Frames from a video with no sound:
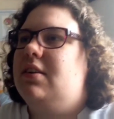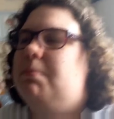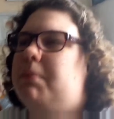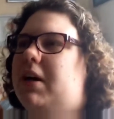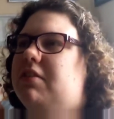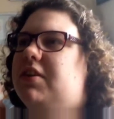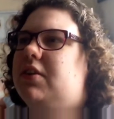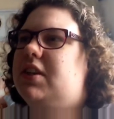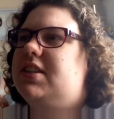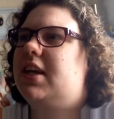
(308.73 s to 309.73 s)
Battlefield.
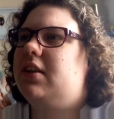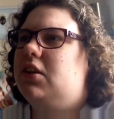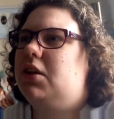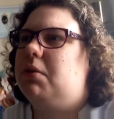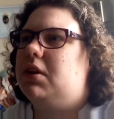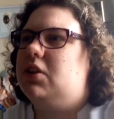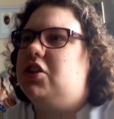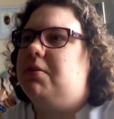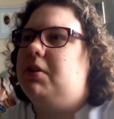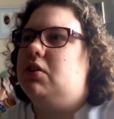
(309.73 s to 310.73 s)
Is that the new one that you
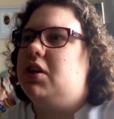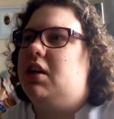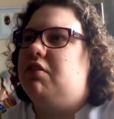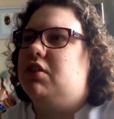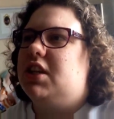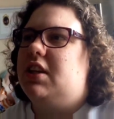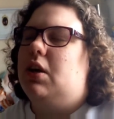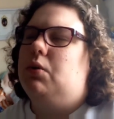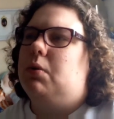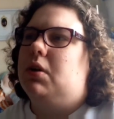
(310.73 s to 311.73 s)
showed me the trailer for? Is that the
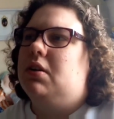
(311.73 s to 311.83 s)
old one?